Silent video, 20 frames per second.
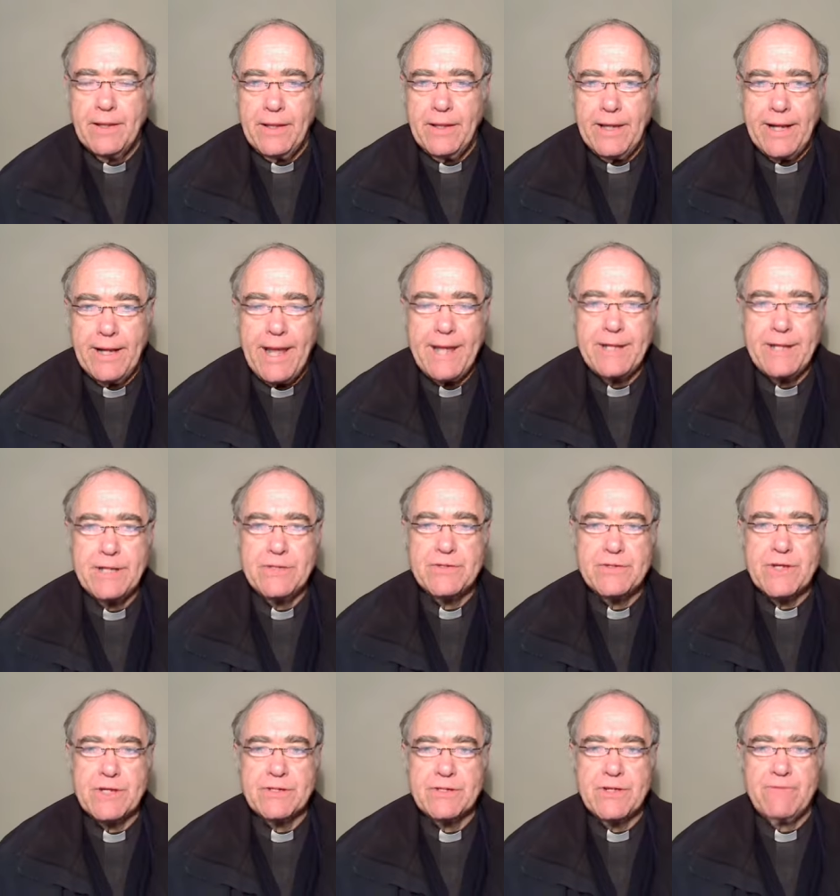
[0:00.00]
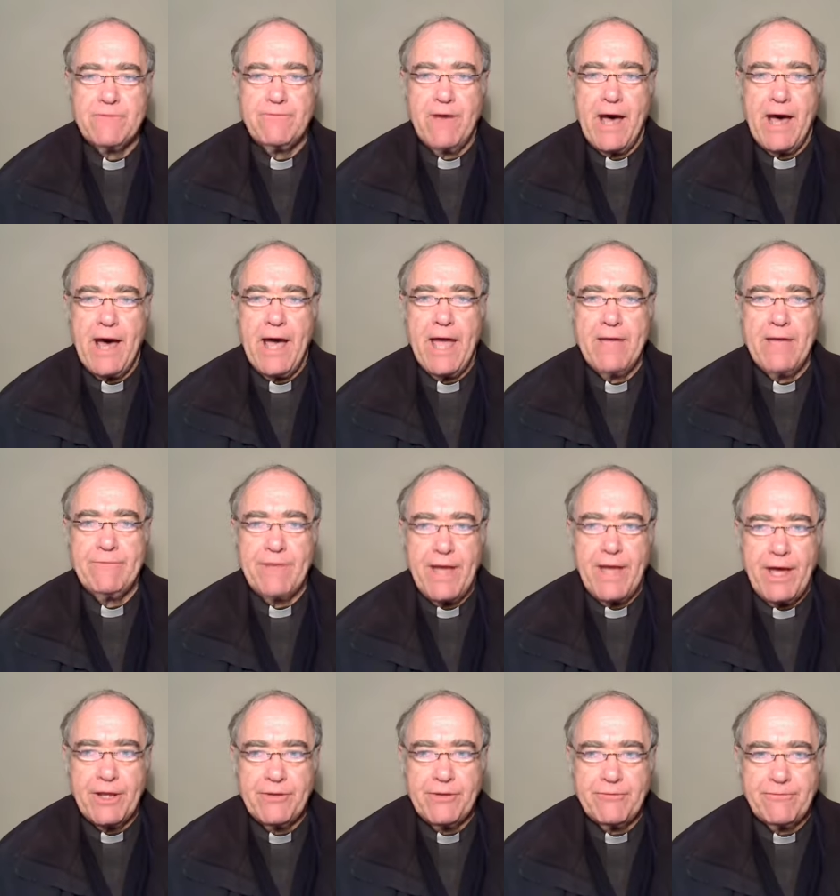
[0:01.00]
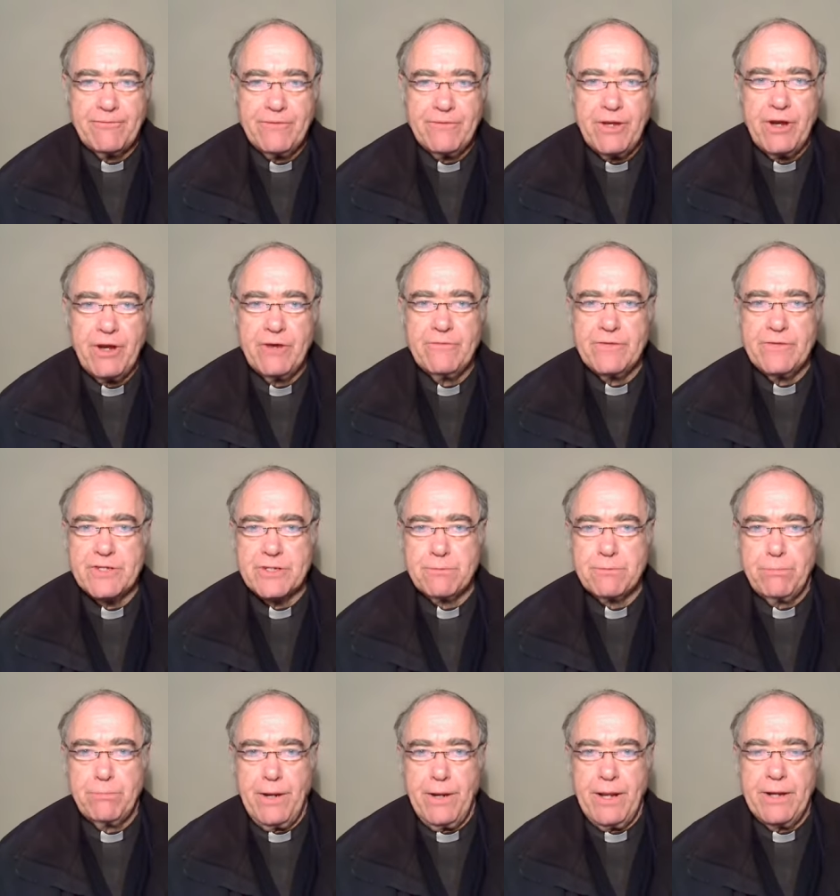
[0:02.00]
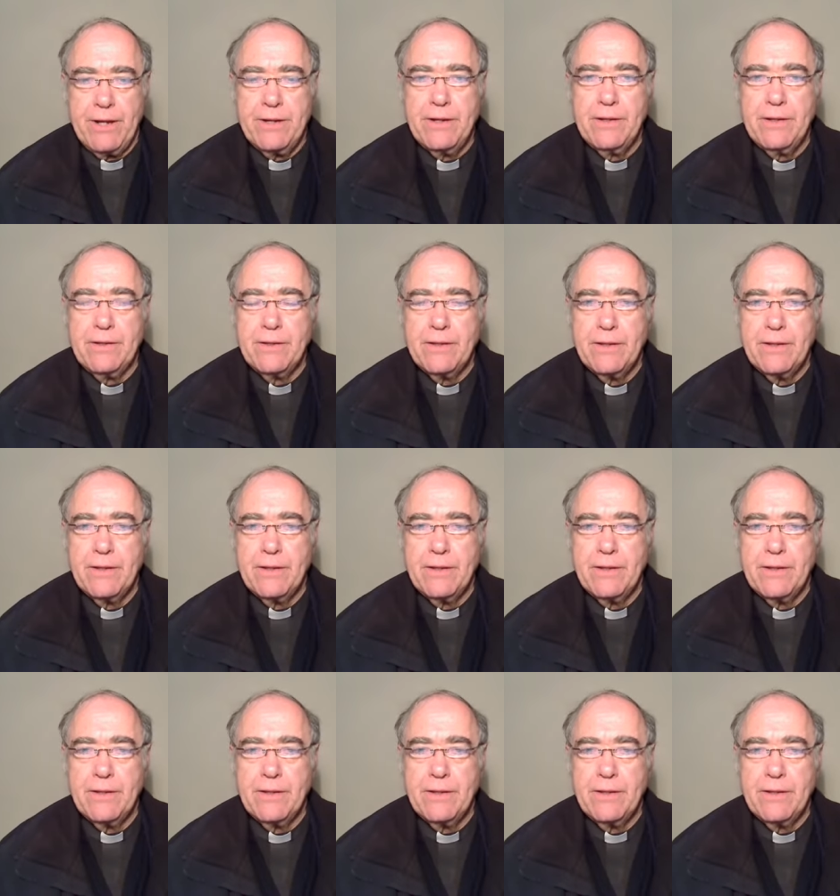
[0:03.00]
In 1865, out of fear of its spread,